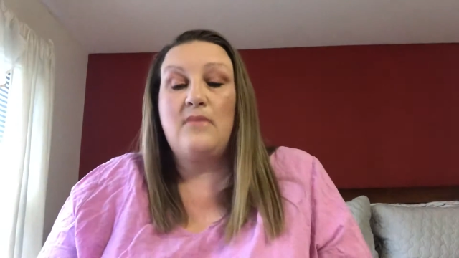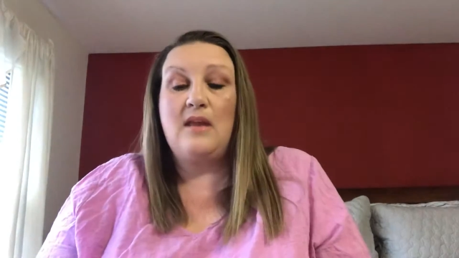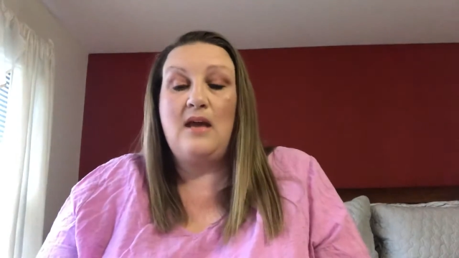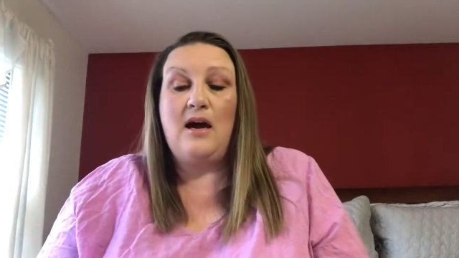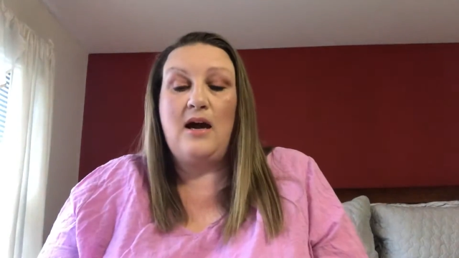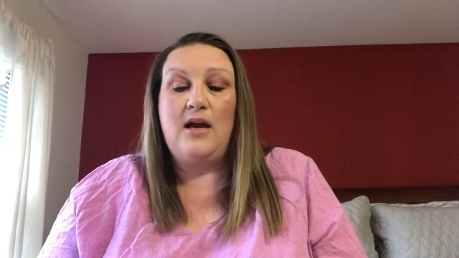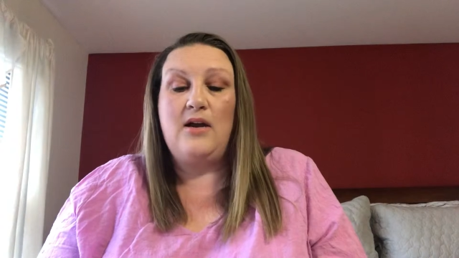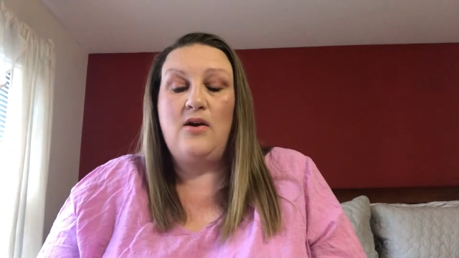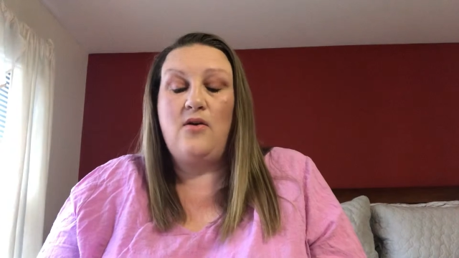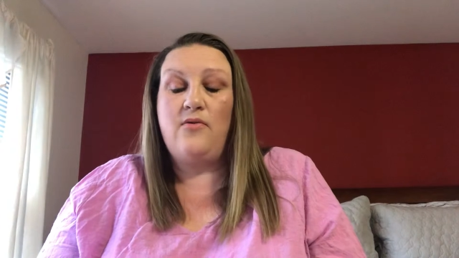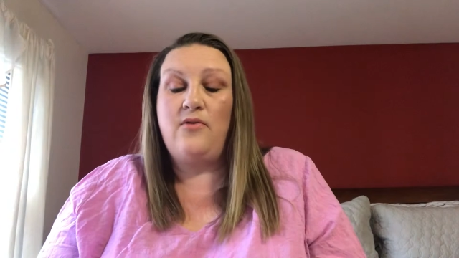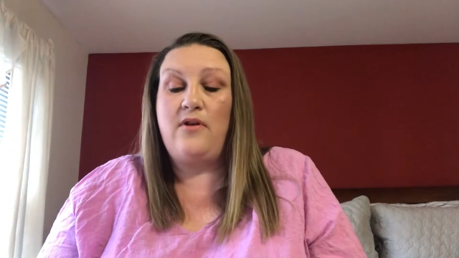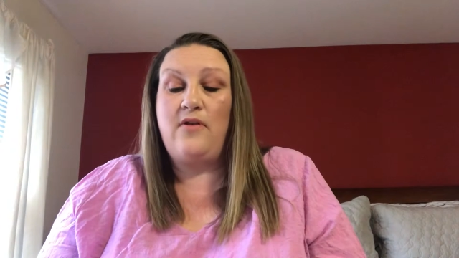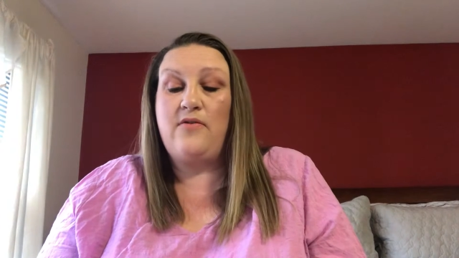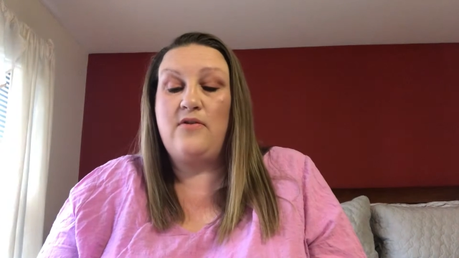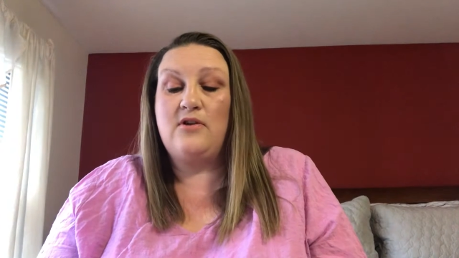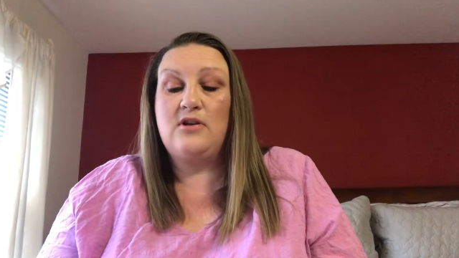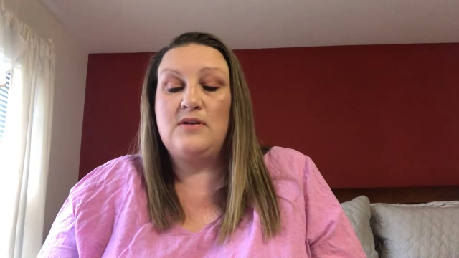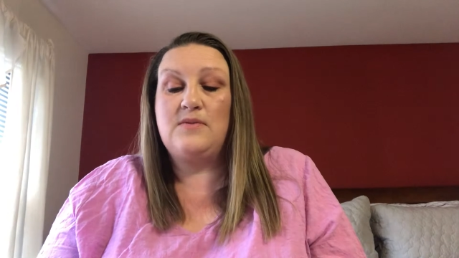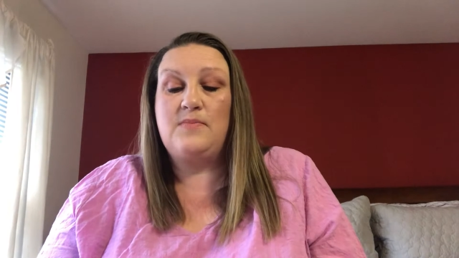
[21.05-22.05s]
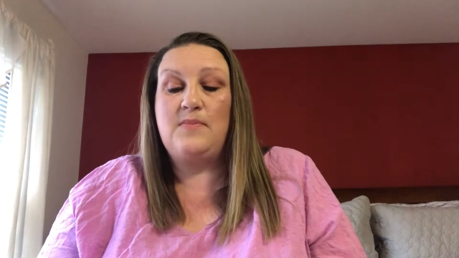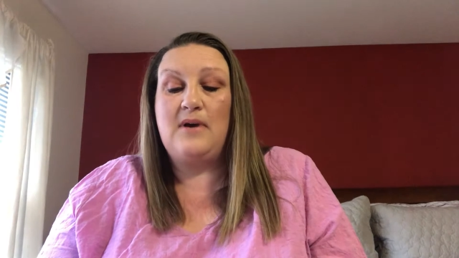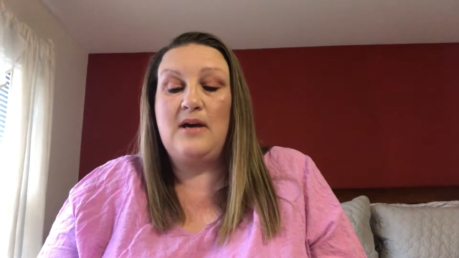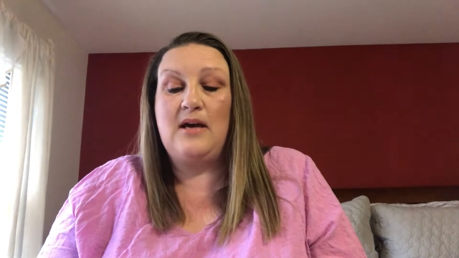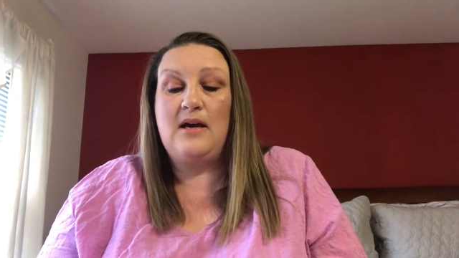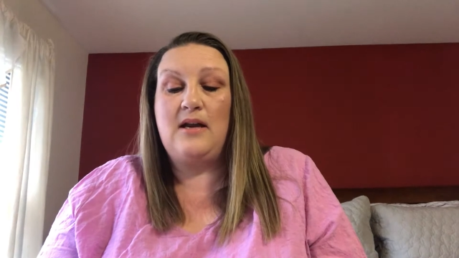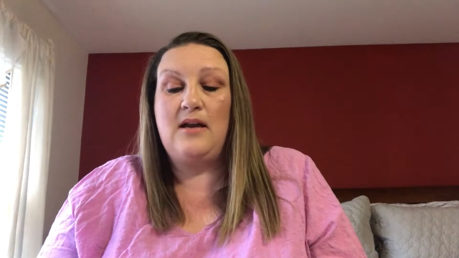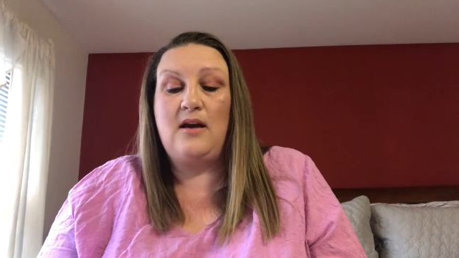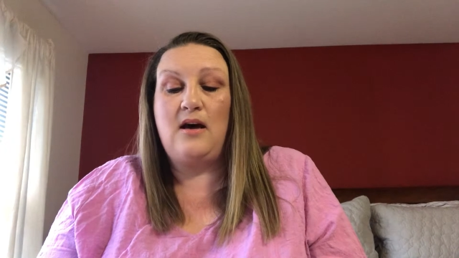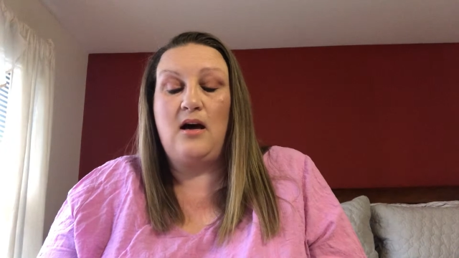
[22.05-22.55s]
Now I know that there's
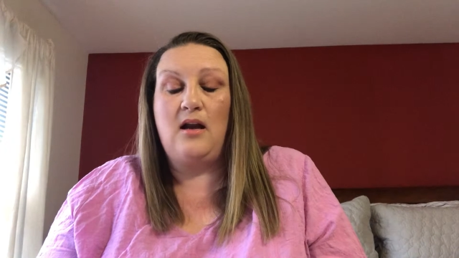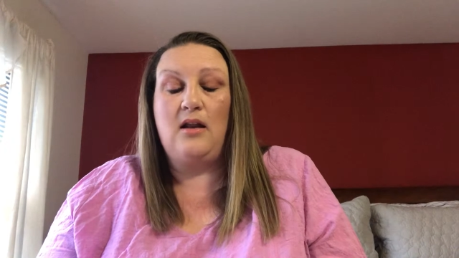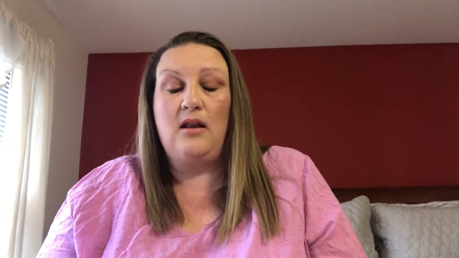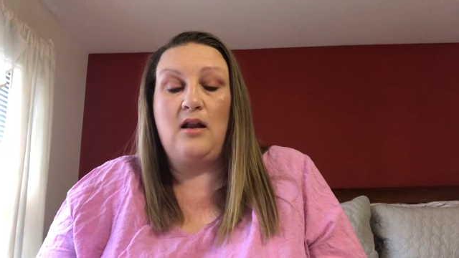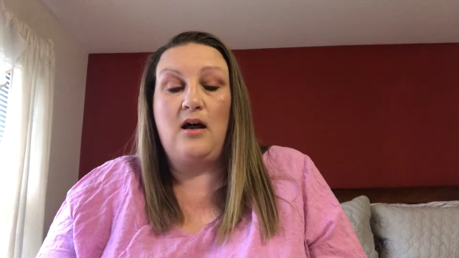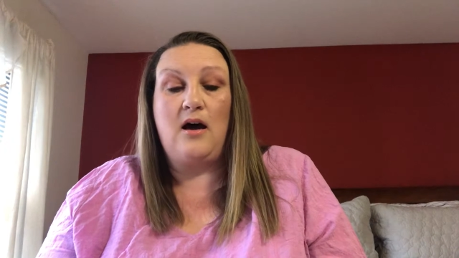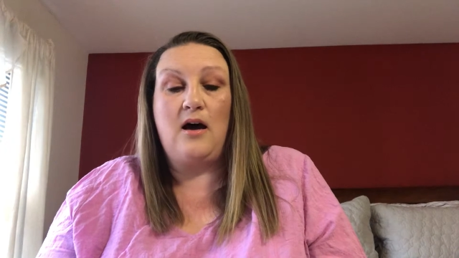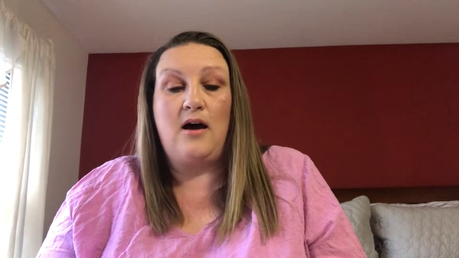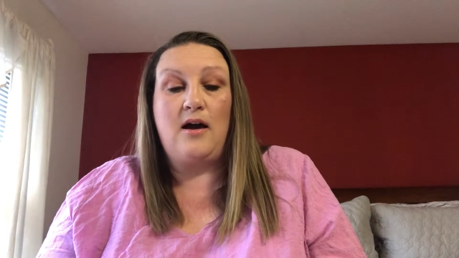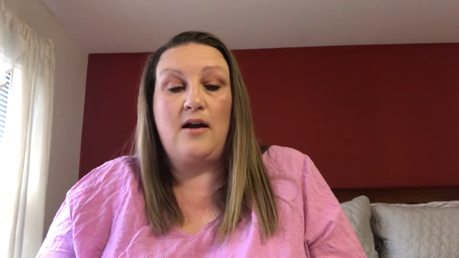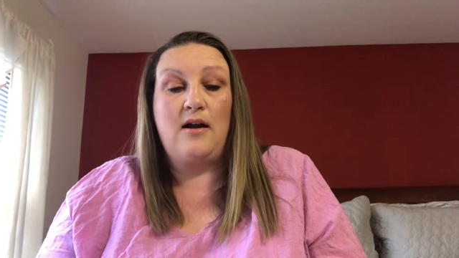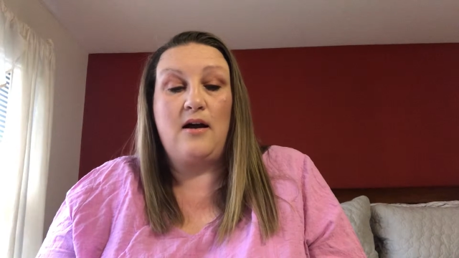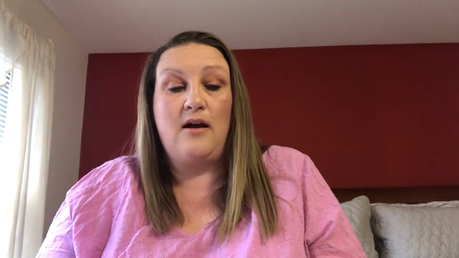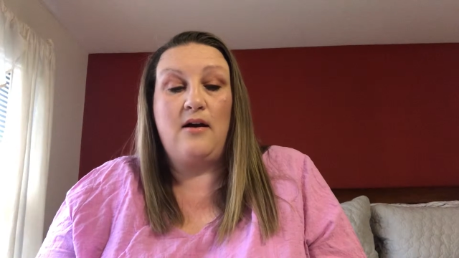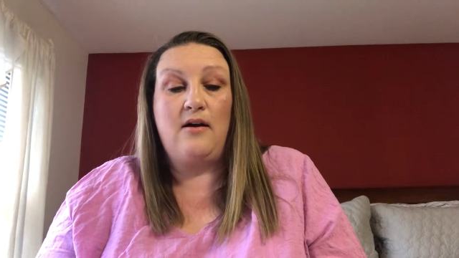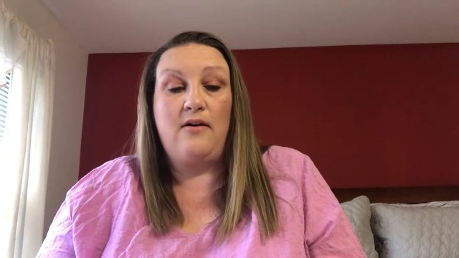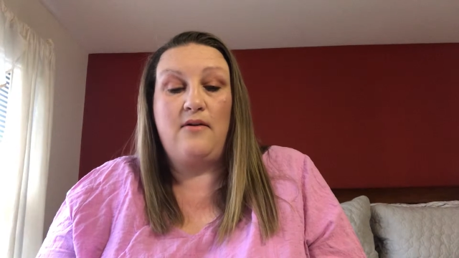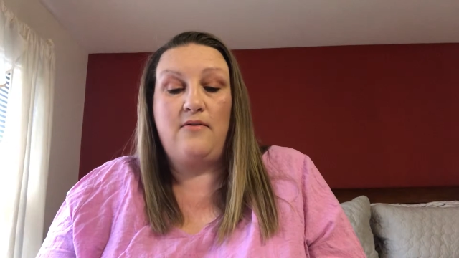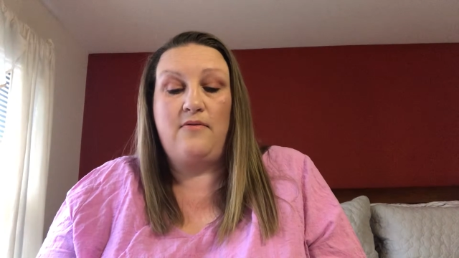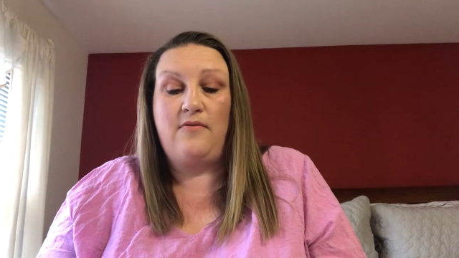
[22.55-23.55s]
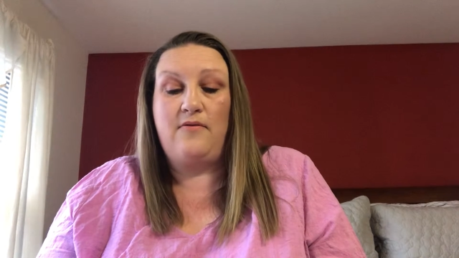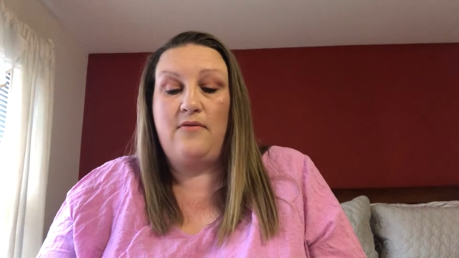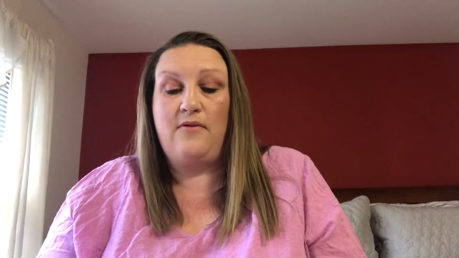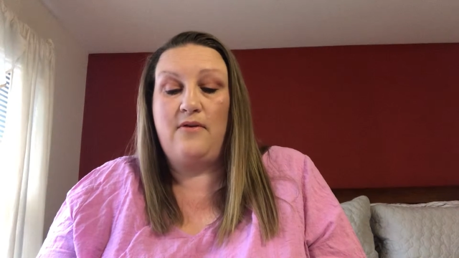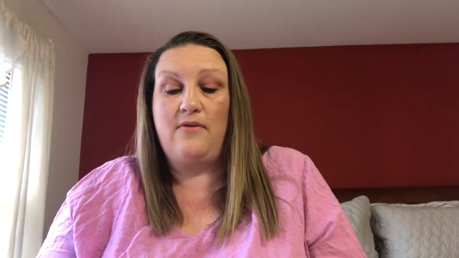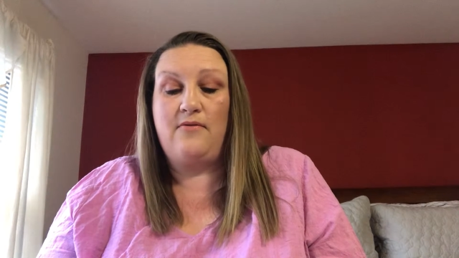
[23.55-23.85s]
been a lot of